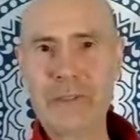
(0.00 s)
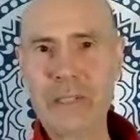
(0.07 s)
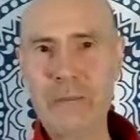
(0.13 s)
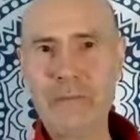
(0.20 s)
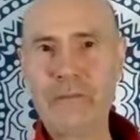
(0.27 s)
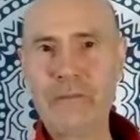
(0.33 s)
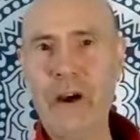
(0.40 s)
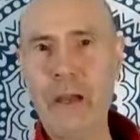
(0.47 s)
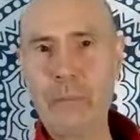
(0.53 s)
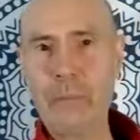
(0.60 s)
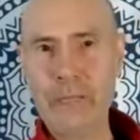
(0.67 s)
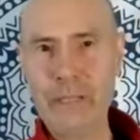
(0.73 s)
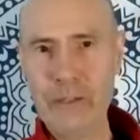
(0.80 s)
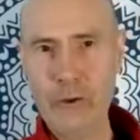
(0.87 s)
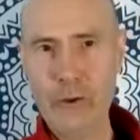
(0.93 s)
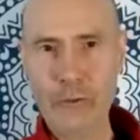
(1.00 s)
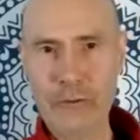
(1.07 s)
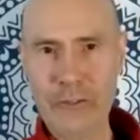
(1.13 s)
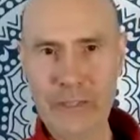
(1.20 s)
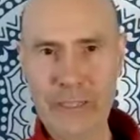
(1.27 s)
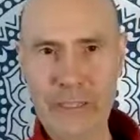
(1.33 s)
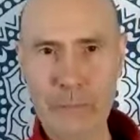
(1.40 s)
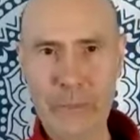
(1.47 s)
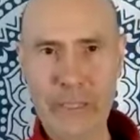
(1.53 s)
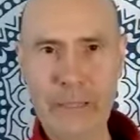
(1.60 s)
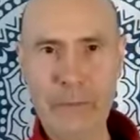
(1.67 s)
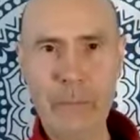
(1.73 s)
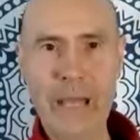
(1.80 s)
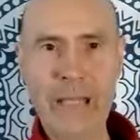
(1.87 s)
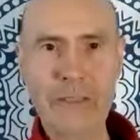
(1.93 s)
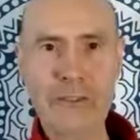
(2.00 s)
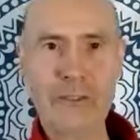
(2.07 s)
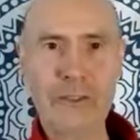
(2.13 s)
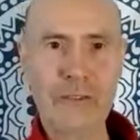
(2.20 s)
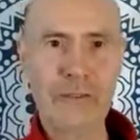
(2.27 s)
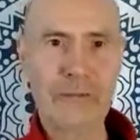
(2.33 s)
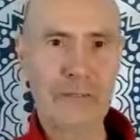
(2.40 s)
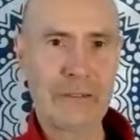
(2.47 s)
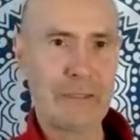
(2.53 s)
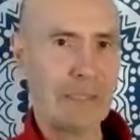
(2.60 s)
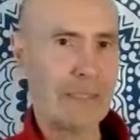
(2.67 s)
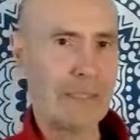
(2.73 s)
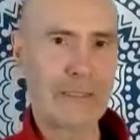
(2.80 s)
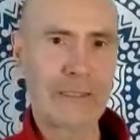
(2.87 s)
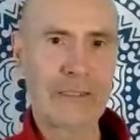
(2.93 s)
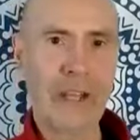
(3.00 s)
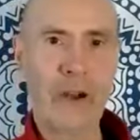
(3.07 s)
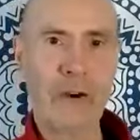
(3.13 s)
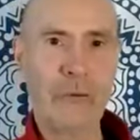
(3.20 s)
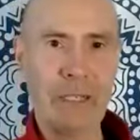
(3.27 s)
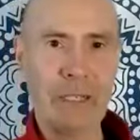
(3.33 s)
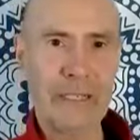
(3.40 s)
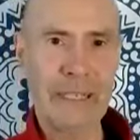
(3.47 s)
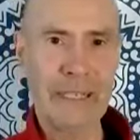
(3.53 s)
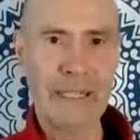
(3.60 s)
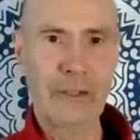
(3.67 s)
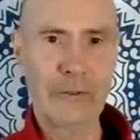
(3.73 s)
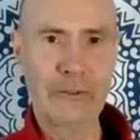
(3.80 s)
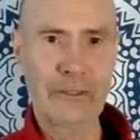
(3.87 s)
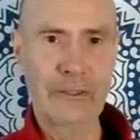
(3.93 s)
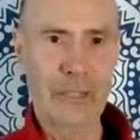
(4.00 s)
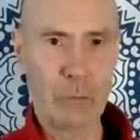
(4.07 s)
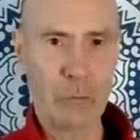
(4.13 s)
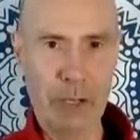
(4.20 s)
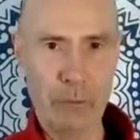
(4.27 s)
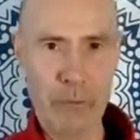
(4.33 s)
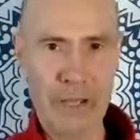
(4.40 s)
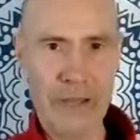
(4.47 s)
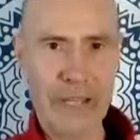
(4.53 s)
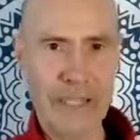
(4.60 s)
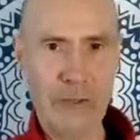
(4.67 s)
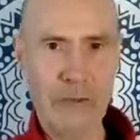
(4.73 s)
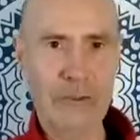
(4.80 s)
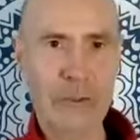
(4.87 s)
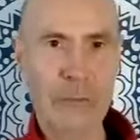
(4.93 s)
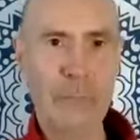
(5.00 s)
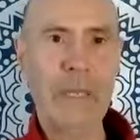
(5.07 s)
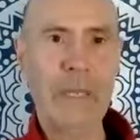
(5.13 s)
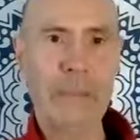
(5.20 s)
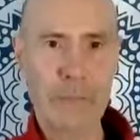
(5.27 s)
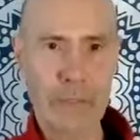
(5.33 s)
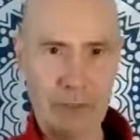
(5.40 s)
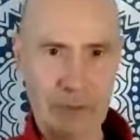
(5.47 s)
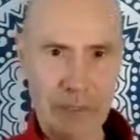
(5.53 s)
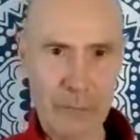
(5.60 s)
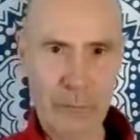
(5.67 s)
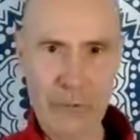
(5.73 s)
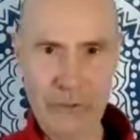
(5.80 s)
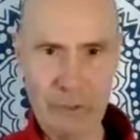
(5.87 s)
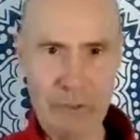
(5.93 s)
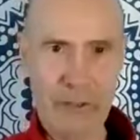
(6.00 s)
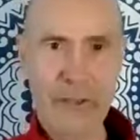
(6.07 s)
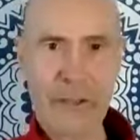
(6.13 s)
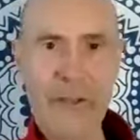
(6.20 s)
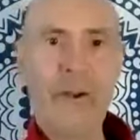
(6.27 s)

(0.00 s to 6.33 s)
invite me along to this big mansion in Surrey in England somewhere where they used to meet, because it was the